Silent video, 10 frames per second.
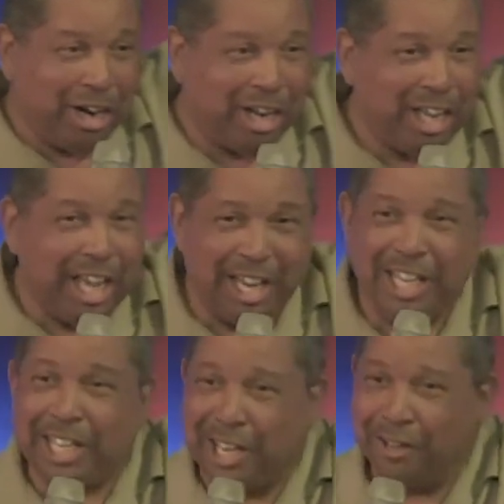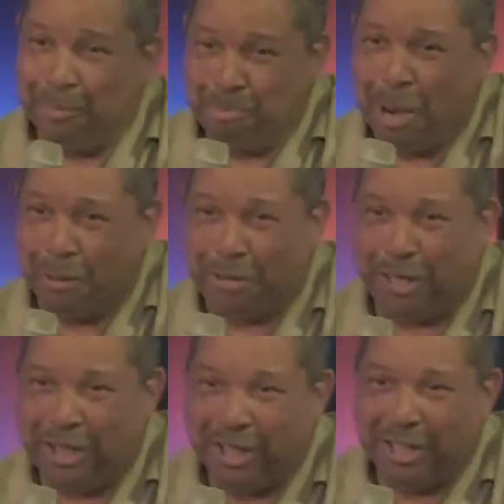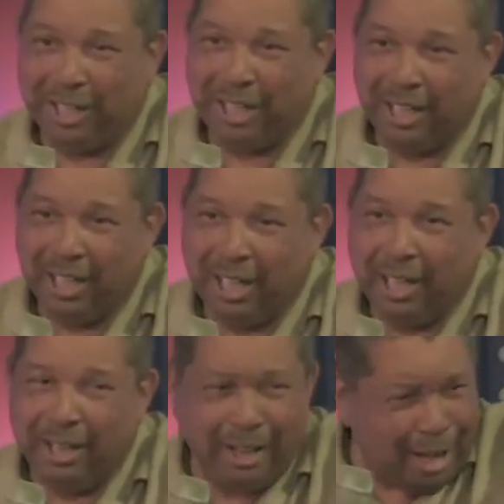and he killed them both. Little old